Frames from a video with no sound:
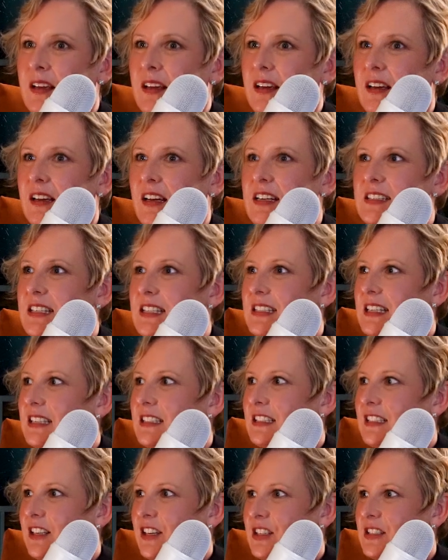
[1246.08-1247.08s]
because it's a
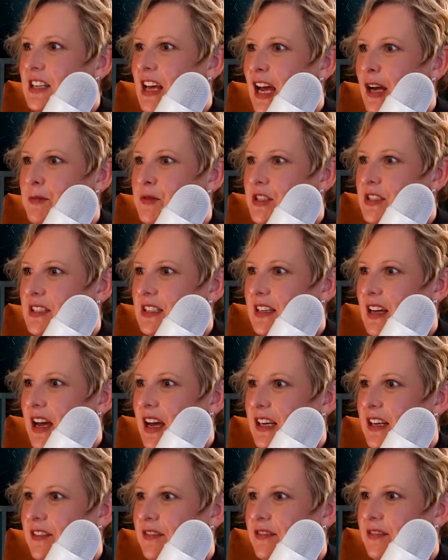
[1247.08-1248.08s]
good time just to
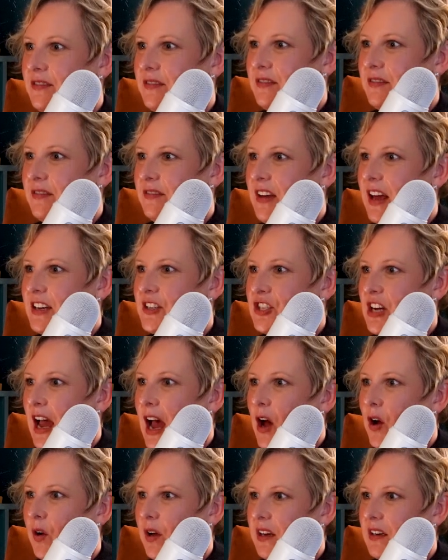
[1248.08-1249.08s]
kind of veg
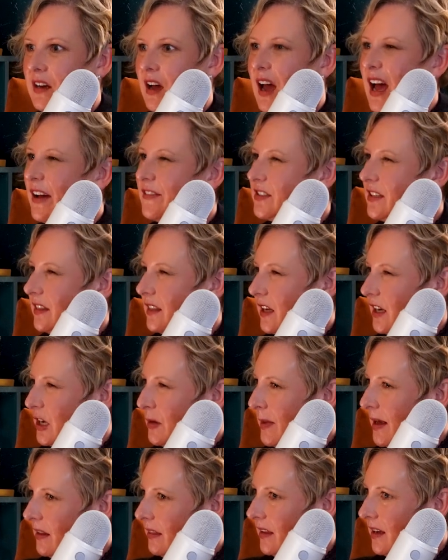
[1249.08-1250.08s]
out and not have to think about